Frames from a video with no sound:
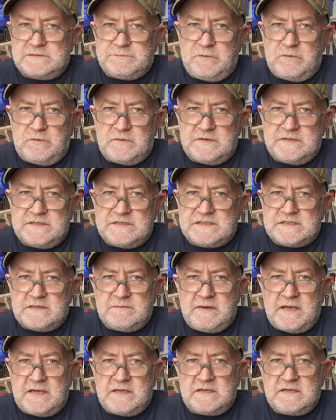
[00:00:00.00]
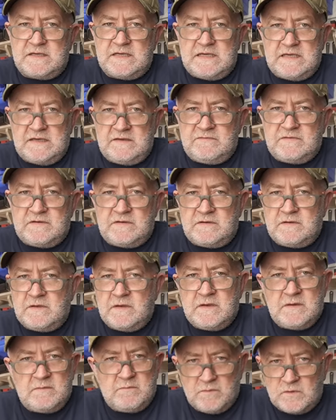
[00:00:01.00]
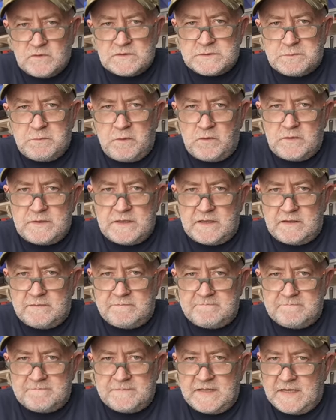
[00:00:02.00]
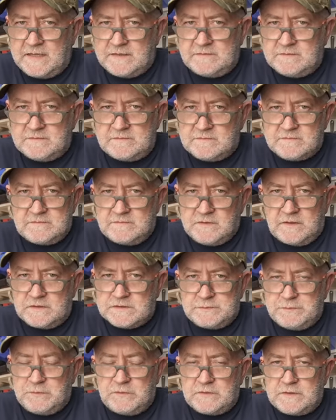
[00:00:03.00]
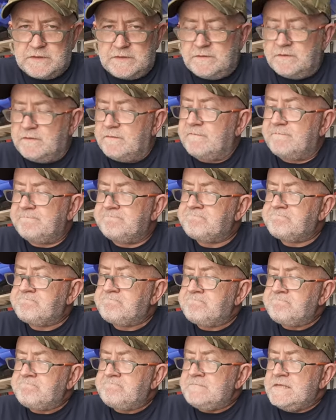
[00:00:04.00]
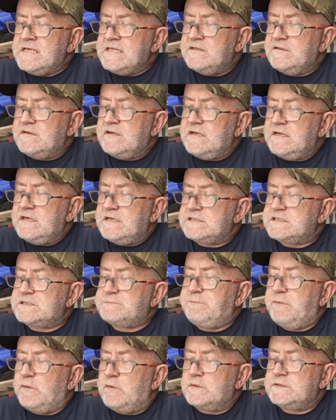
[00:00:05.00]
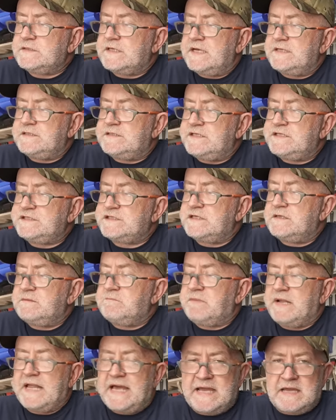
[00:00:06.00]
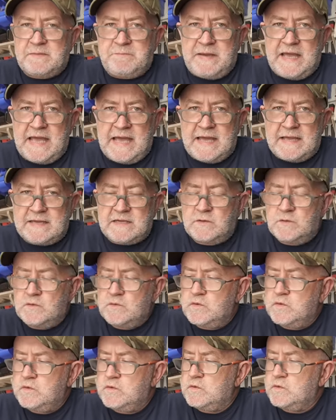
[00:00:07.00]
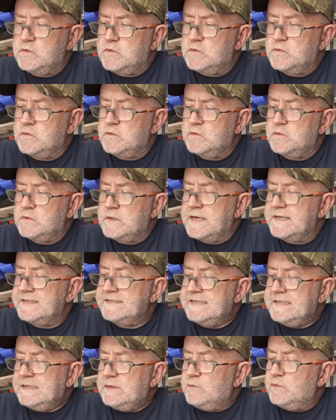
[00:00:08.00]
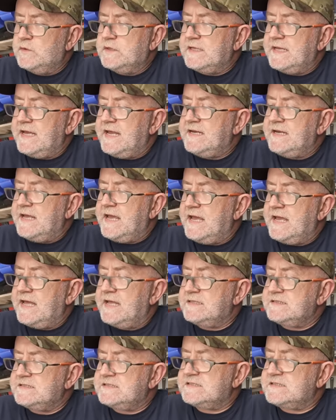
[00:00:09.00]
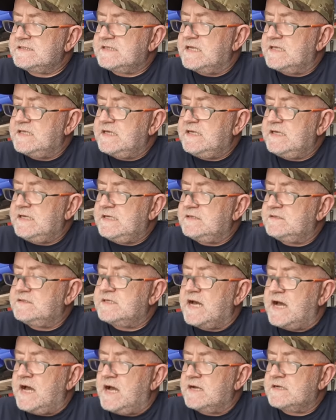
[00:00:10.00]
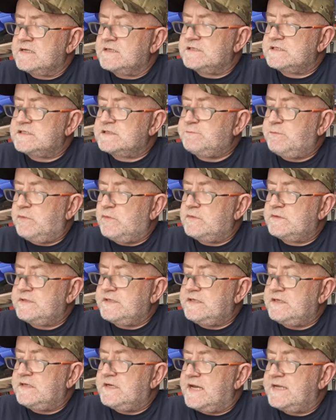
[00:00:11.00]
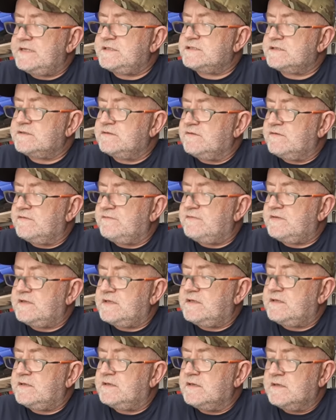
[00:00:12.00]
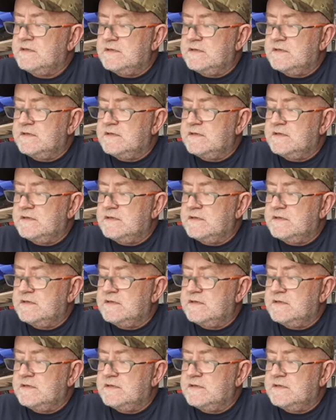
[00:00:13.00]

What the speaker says: Sport Edition to make it even more sporty than not sporty at all. The Sport Edition Black Pack will enhance the dark, sporty nature of the